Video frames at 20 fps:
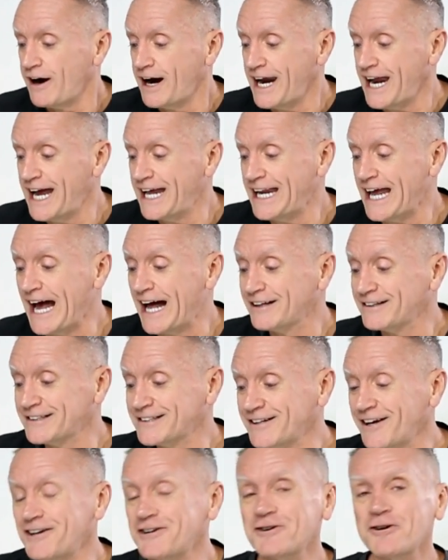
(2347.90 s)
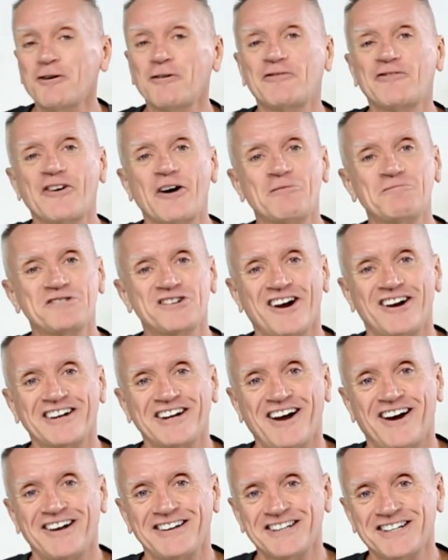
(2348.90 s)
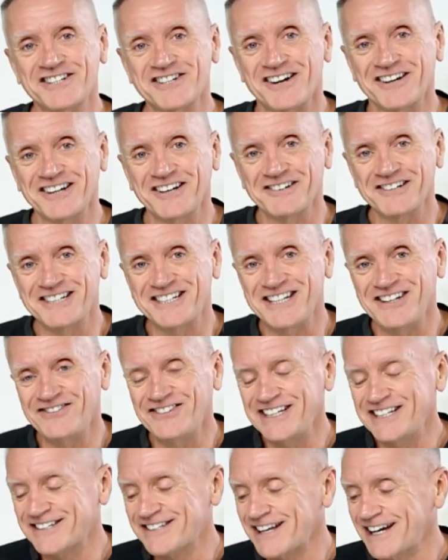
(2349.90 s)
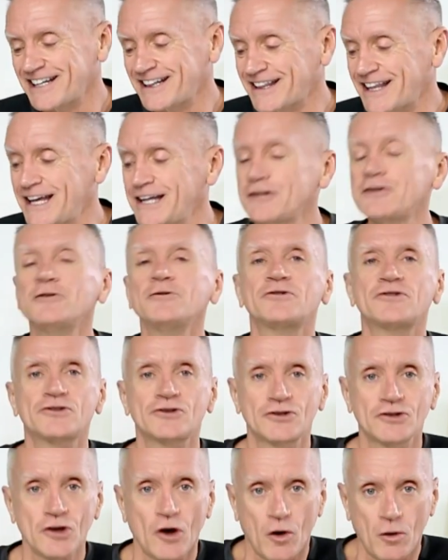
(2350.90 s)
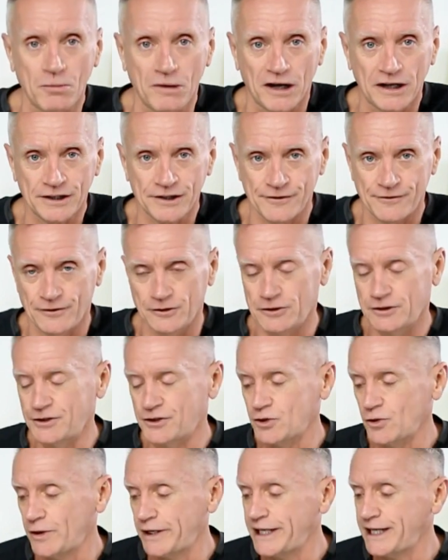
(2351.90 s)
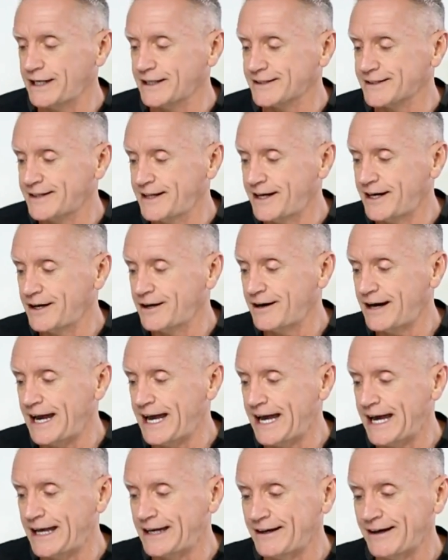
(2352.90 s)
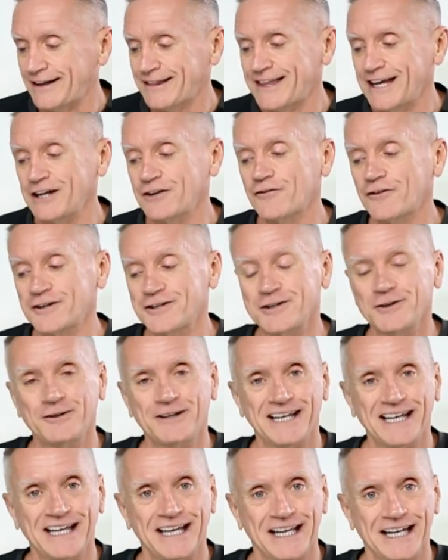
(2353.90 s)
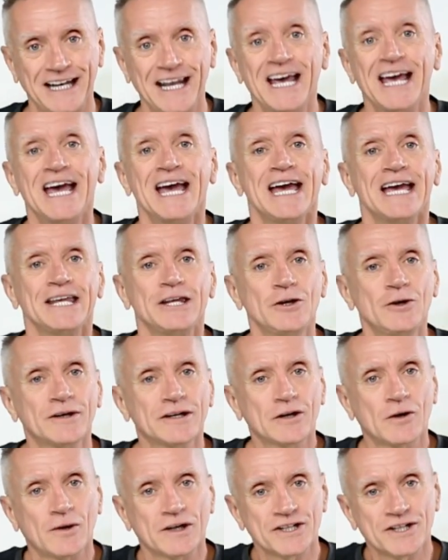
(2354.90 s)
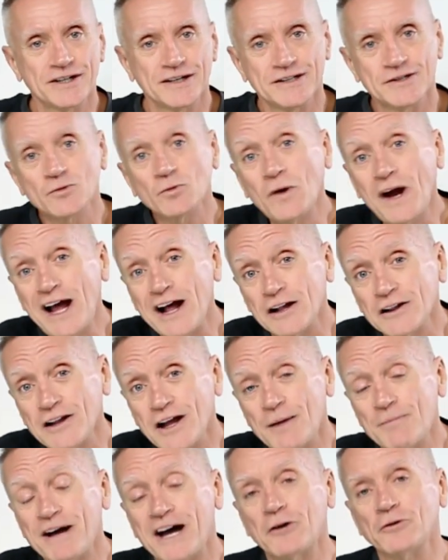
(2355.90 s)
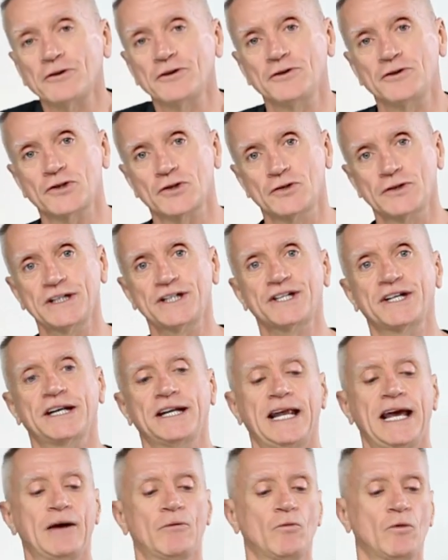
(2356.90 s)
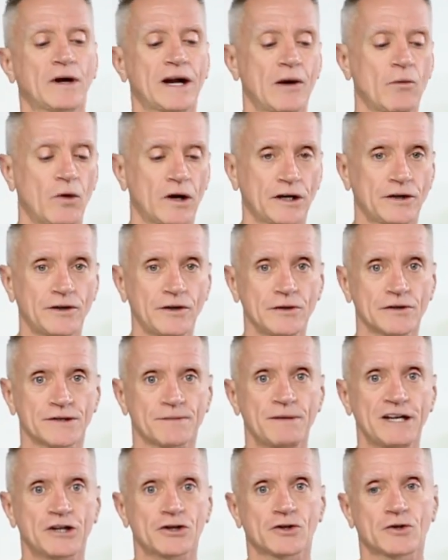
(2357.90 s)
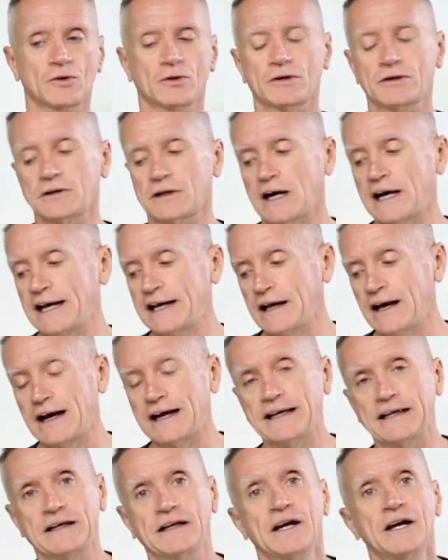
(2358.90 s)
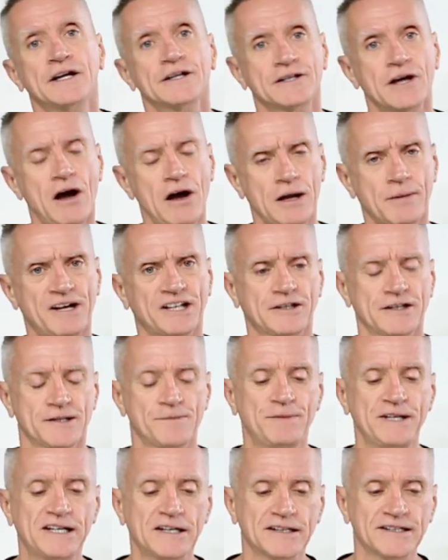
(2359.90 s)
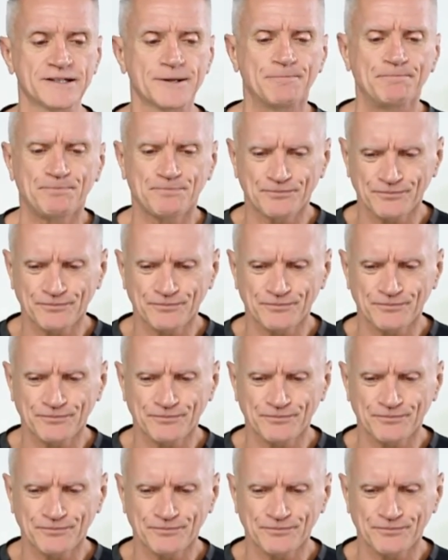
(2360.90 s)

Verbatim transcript: All right, and Alessandro from John on the John Garey TV site. Thank you so much for joining us there, and uh, thanks for tuning in. You had a question as well about nutrition, and what I want to do is make sure I, I talk about this because